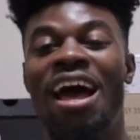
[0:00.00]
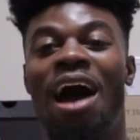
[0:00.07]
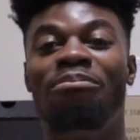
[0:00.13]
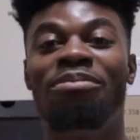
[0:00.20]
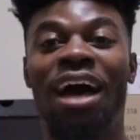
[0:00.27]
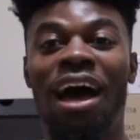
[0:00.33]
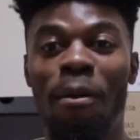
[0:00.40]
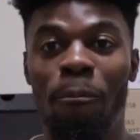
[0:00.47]
I'm
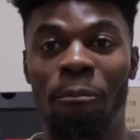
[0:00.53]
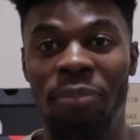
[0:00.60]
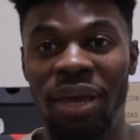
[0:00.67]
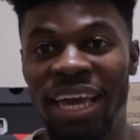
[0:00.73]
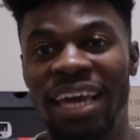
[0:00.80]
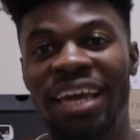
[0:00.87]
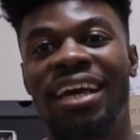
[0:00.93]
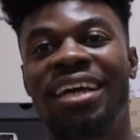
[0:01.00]
not a
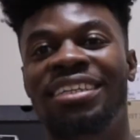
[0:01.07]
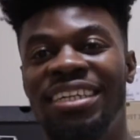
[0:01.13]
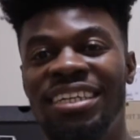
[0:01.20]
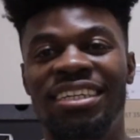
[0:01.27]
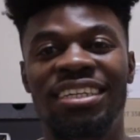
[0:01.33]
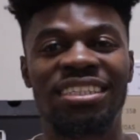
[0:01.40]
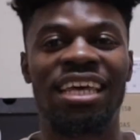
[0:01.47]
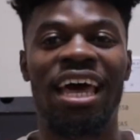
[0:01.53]
big
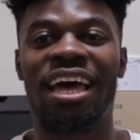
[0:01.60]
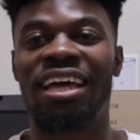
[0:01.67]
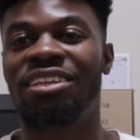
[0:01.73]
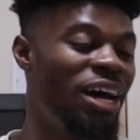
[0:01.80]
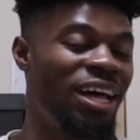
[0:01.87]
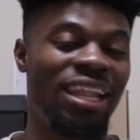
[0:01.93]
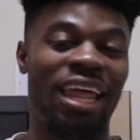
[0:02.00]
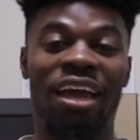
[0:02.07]
Adidas head,
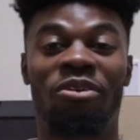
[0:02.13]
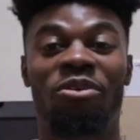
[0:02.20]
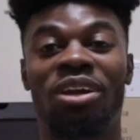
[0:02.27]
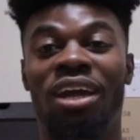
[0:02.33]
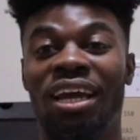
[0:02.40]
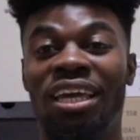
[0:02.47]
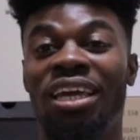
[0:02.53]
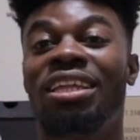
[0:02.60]
but like when
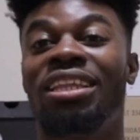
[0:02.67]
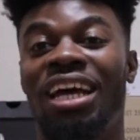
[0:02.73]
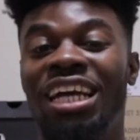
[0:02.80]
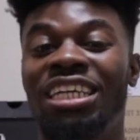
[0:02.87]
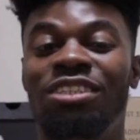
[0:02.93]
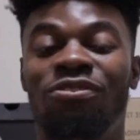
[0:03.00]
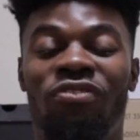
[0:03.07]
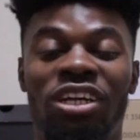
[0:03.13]
I get a
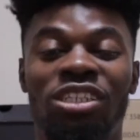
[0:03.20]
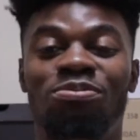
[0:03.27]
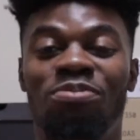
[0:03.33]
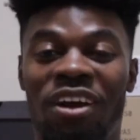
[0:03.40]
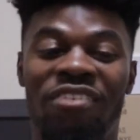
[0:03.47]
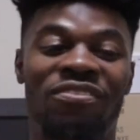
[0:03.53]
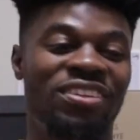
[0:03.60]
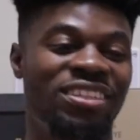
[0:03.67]
nice fresh
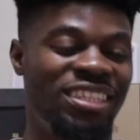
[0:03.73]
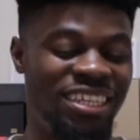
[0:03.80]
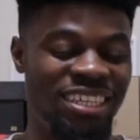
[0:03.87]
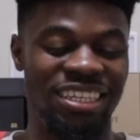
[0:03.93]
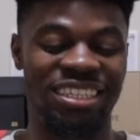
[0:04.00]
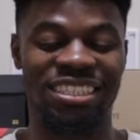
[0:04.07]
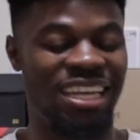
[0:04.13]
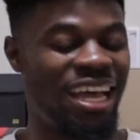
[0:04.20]
pair of
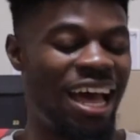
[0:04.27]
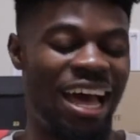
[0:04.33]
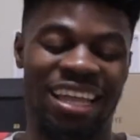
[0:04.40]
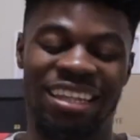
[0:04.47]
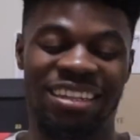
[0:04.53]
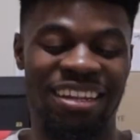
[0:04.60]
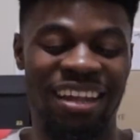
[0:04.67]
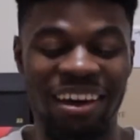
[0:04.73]
Adidas, I
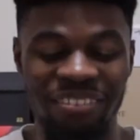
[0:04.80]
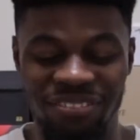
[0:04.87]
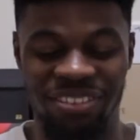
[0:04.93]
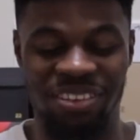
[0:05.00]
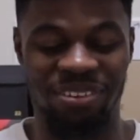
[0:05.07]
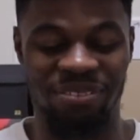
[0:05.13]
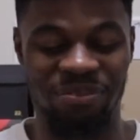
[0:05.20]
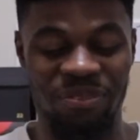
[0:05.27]
love them.